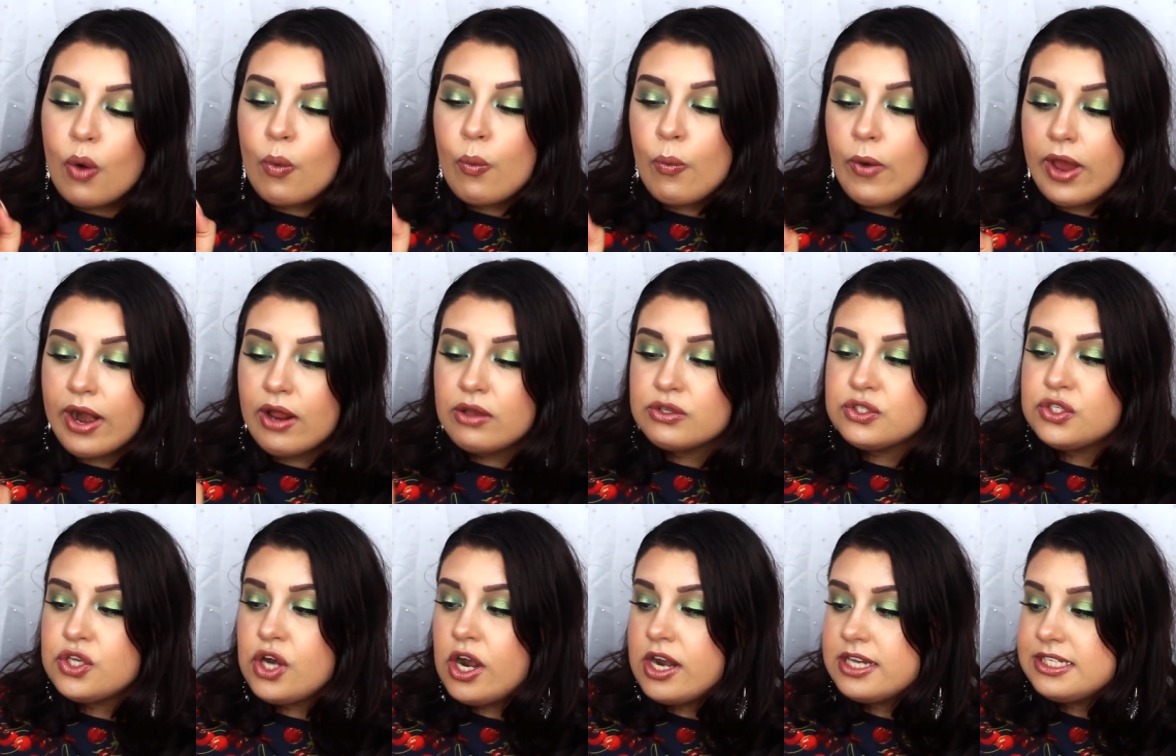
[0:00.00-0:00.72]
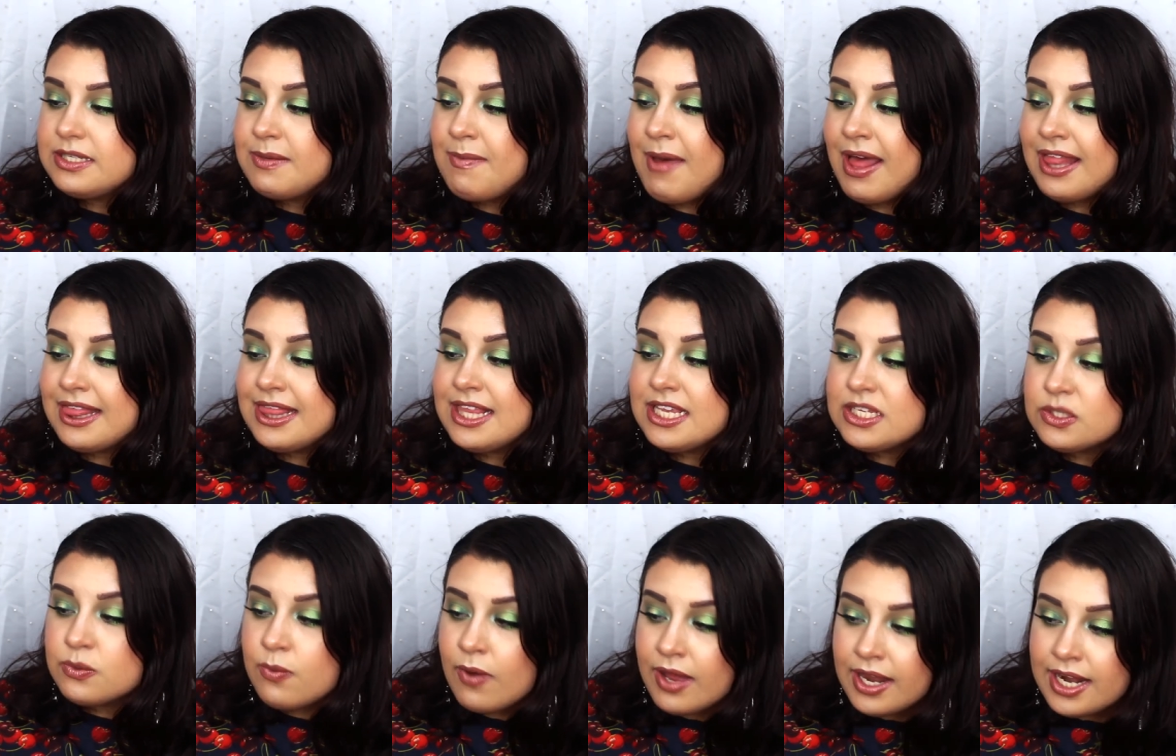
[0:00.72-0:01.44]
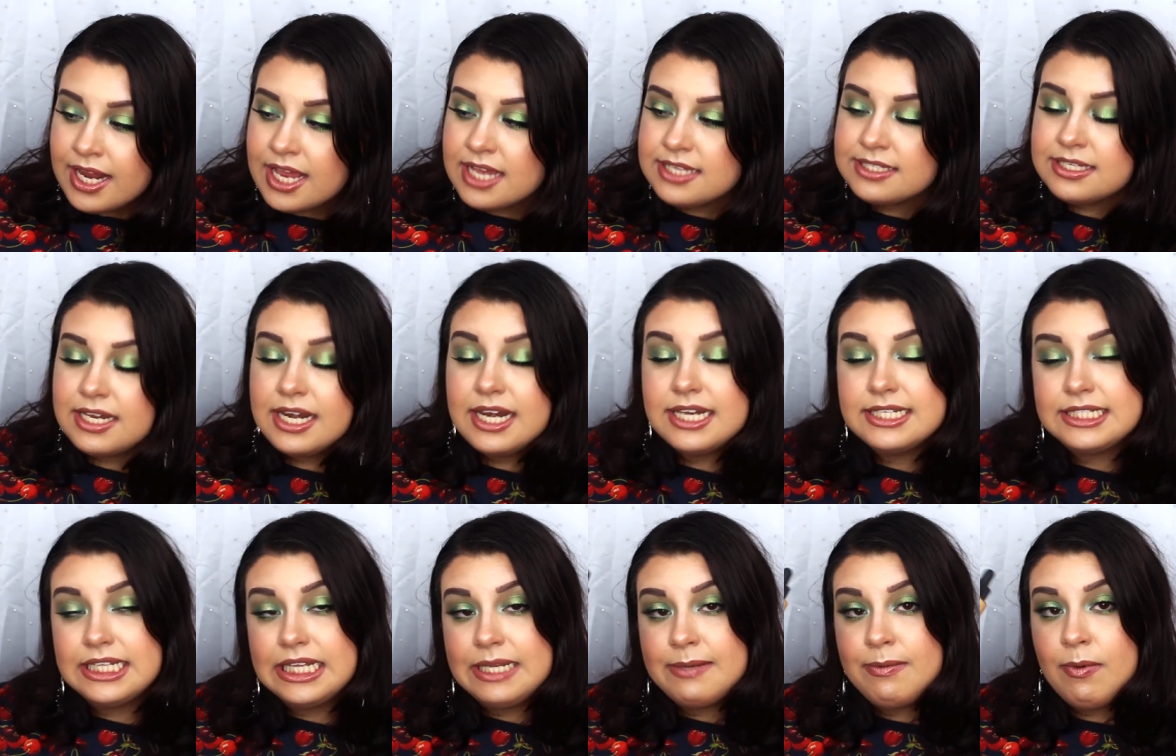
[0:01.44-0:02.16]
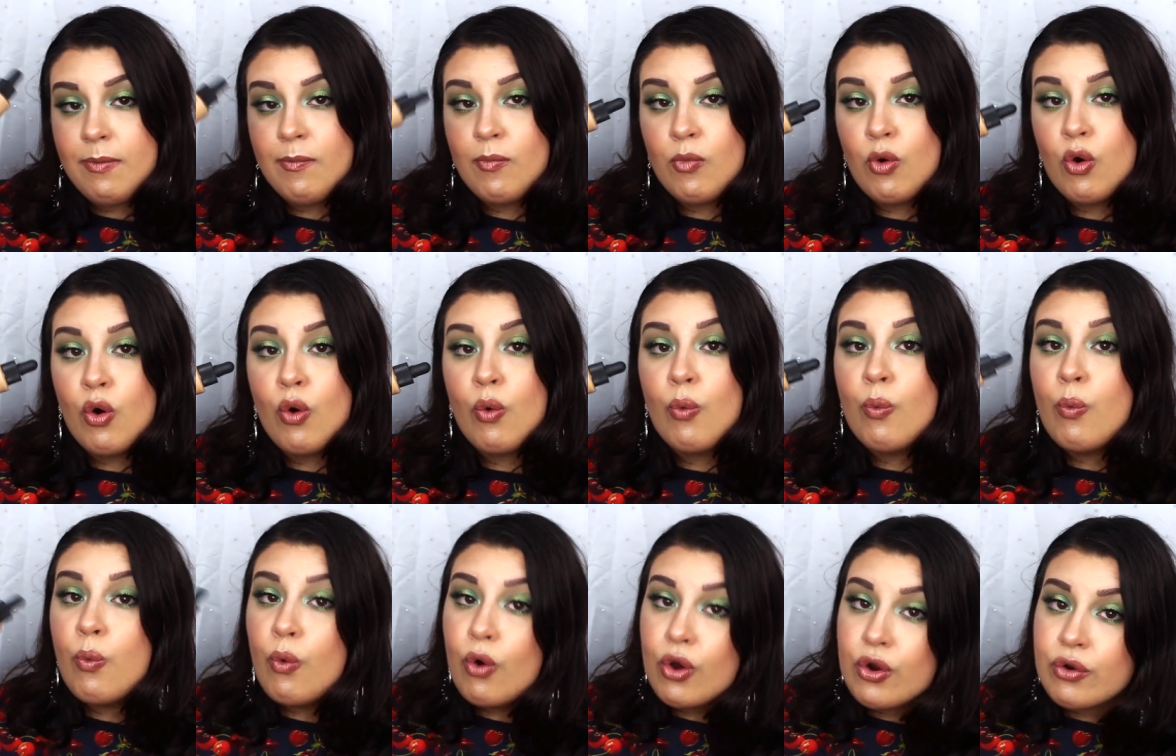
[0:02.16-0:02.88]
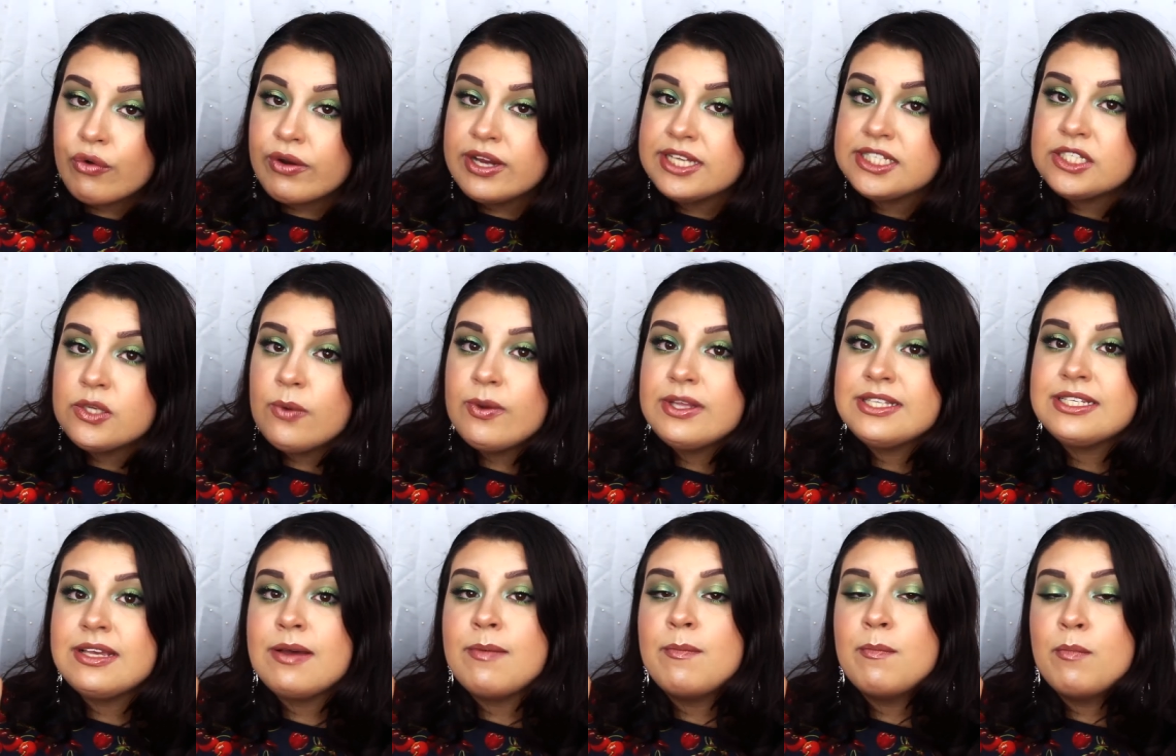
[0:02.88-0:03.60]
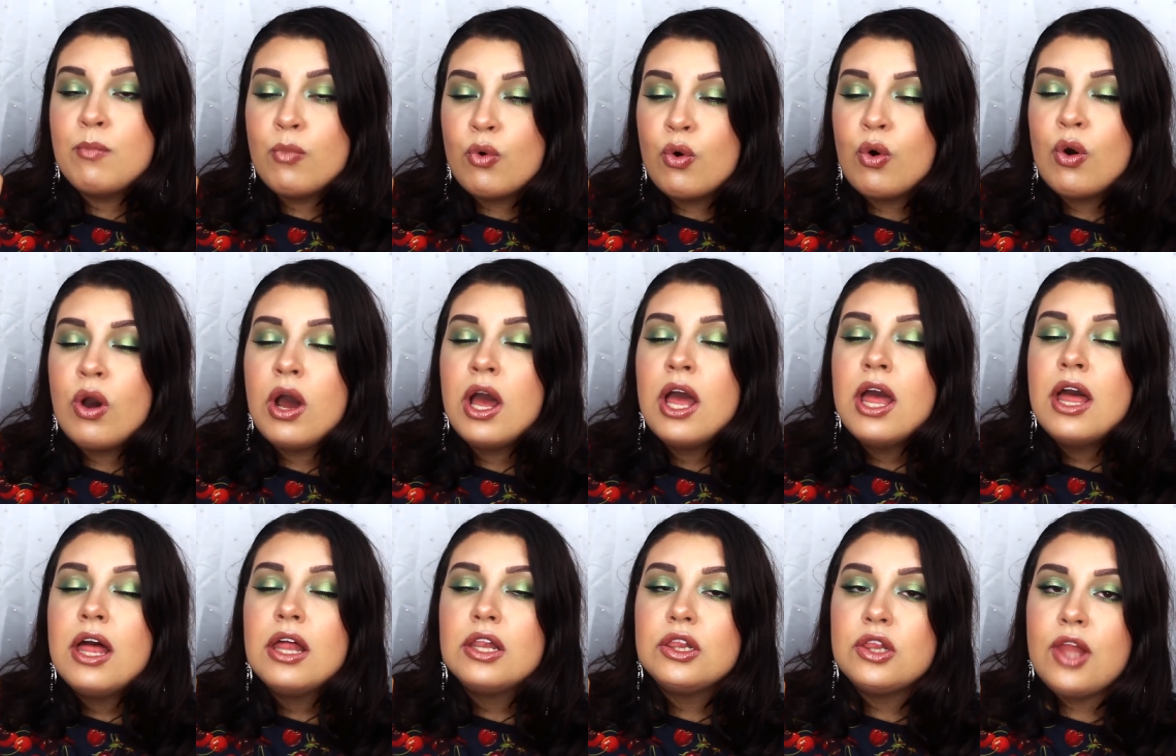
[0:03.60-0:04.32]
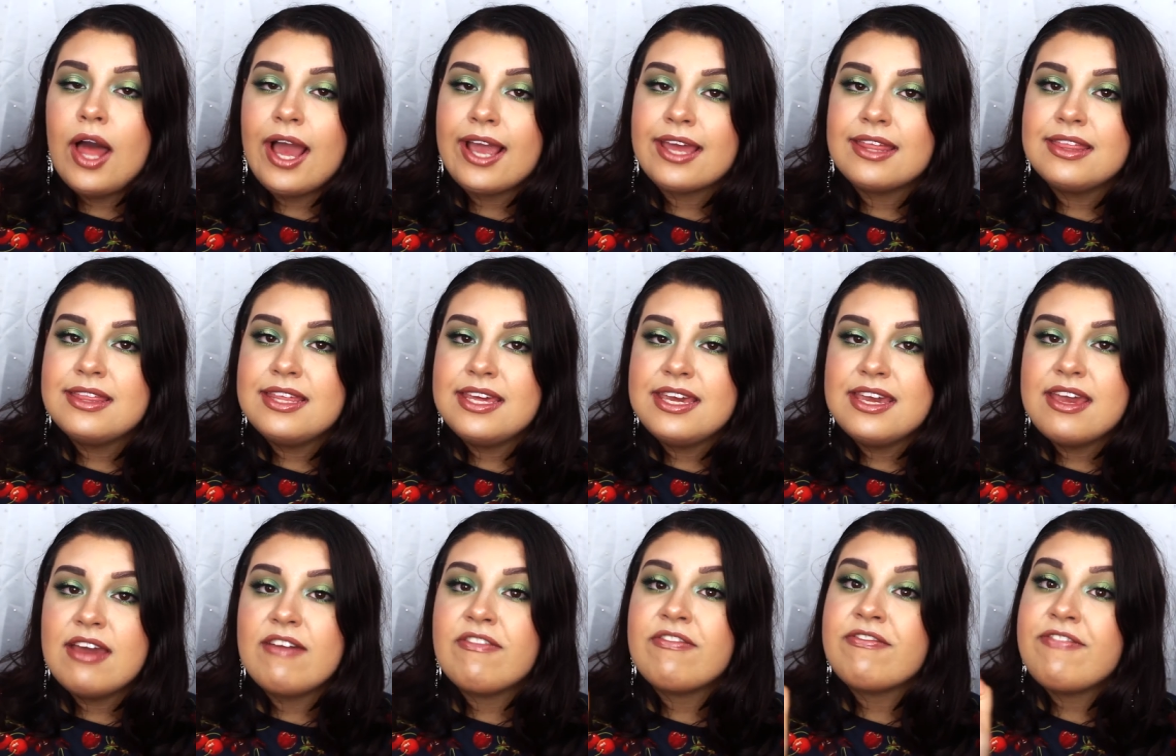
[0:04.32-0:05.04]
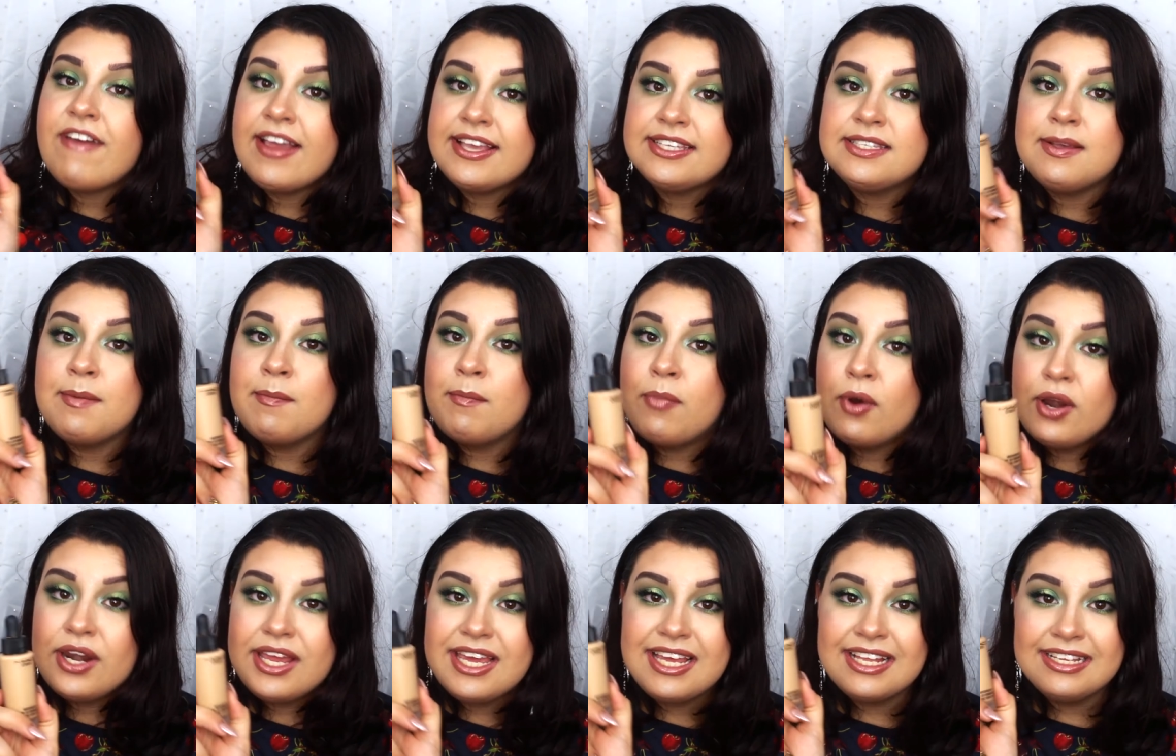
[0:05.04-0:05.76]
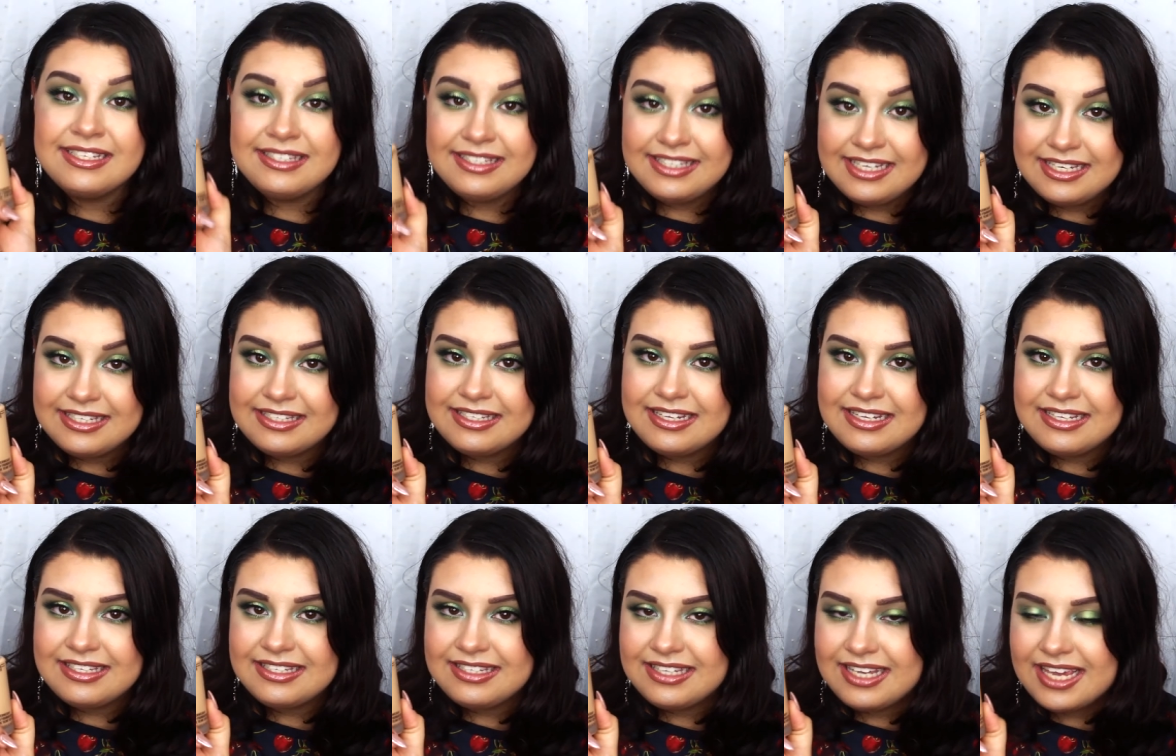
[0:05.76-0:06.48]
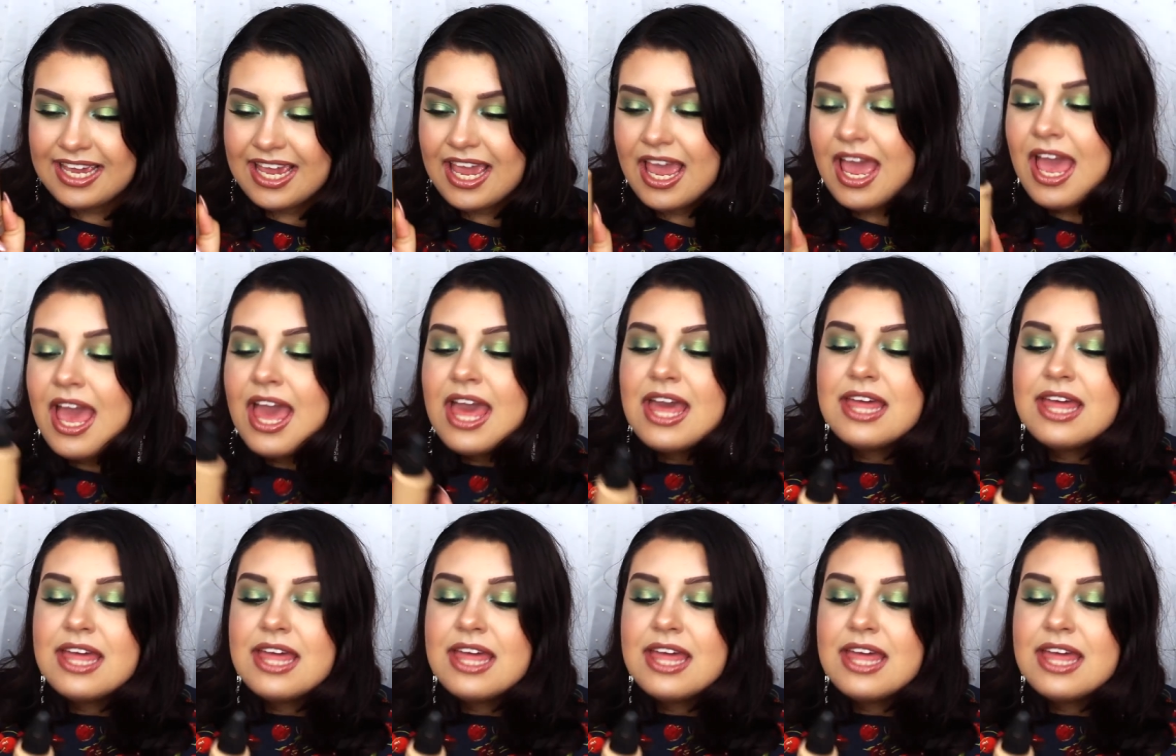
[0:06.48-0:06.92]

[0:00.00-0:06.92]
What I also noticed about this one is that it is a little bit more watery, so it's more like the face and body consistency.